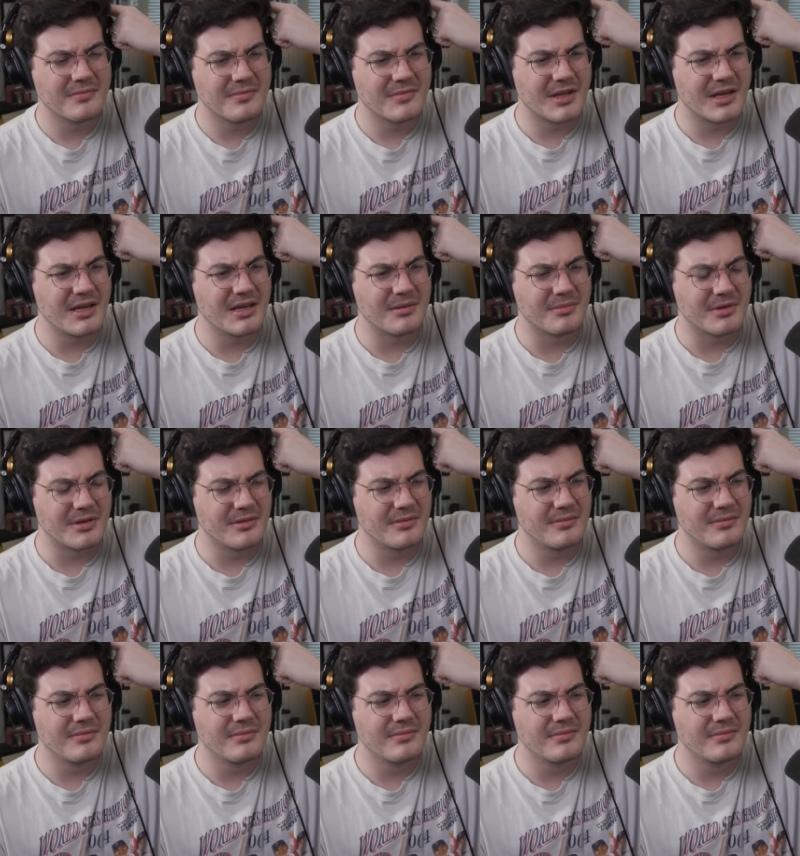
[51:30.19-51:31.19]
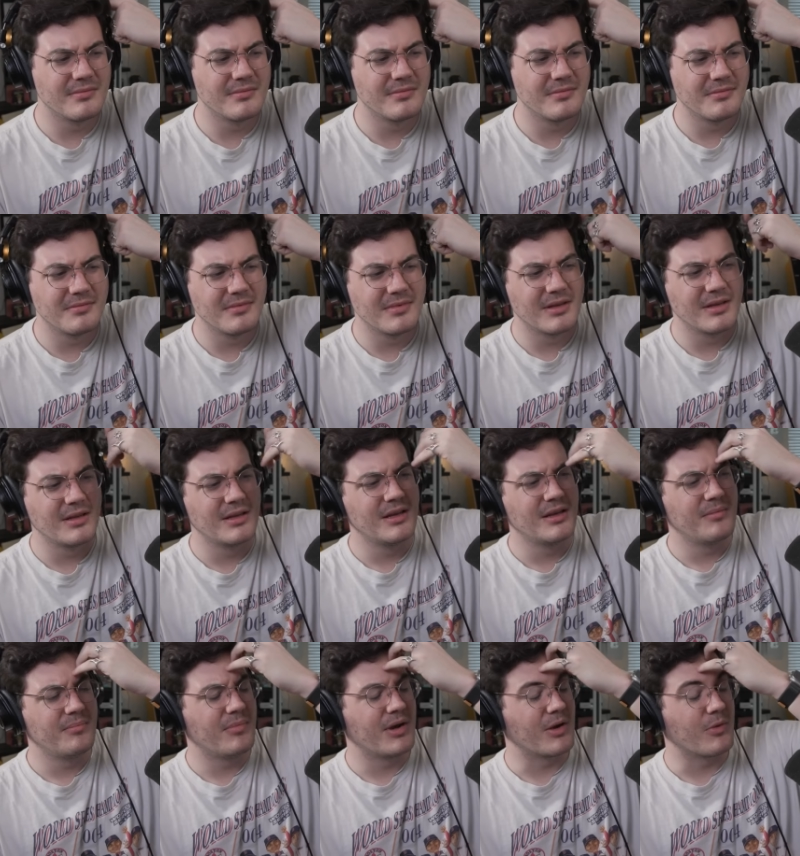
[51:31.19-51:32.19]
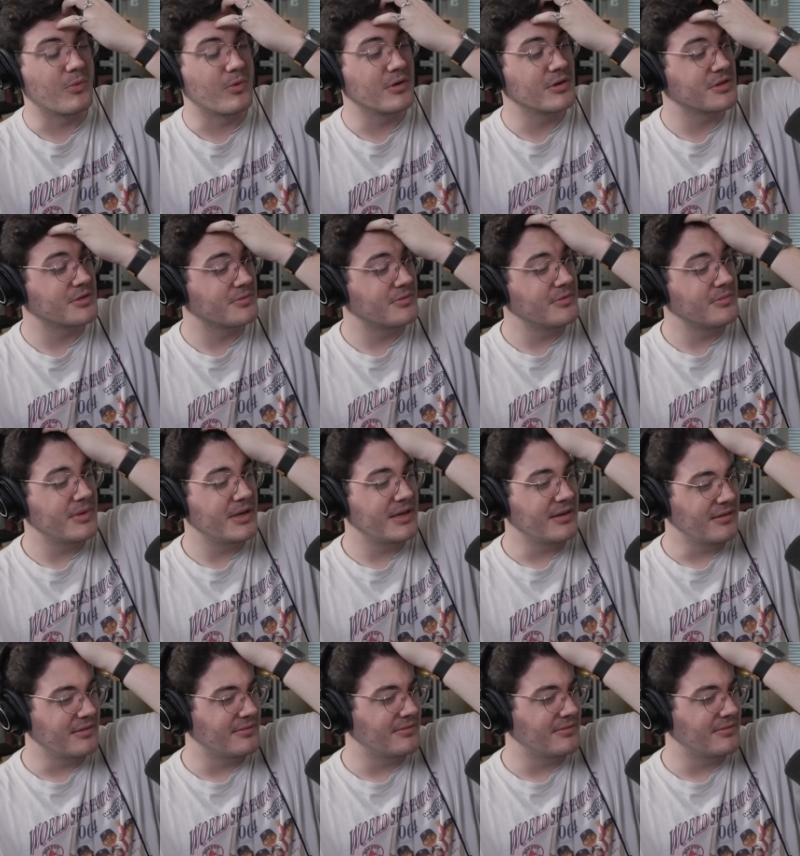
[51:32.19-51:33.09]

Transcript: Damn, dude. My worst roommate?